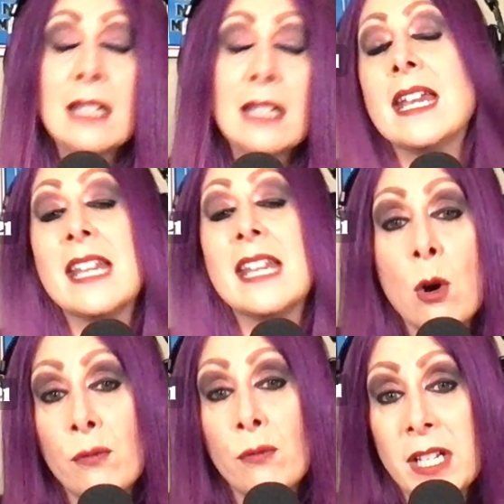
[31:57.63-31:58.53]
taking
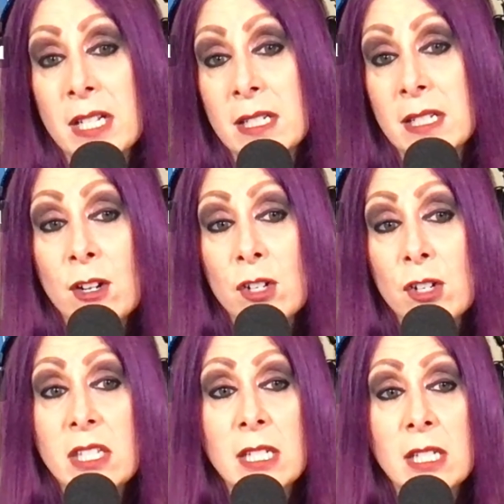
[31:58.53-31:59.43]
over the entire
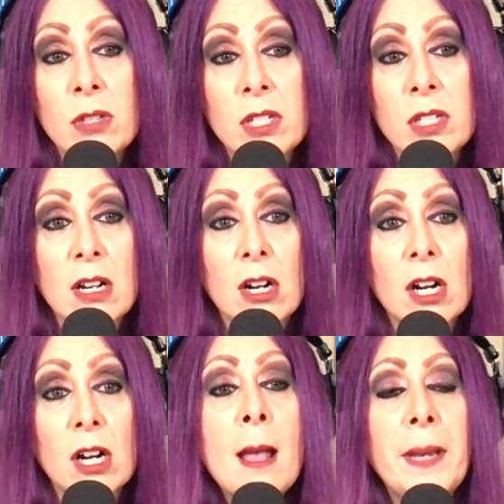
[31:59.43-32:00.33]
DCU this year.
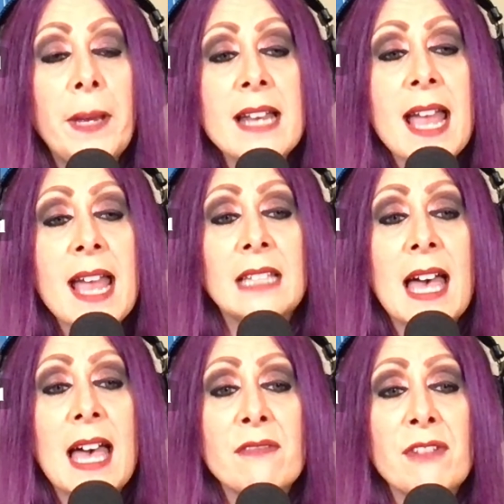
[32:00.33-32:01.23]
Big Night
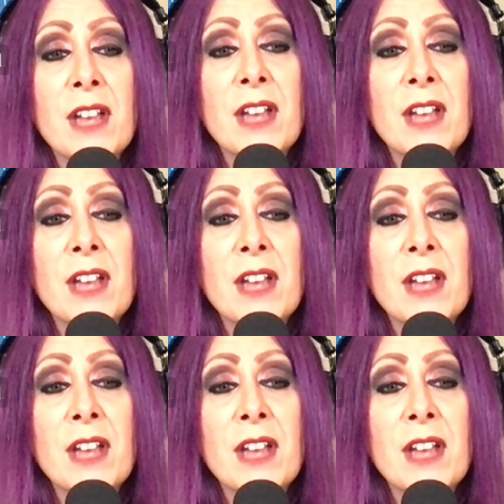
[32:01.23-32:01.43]
Live has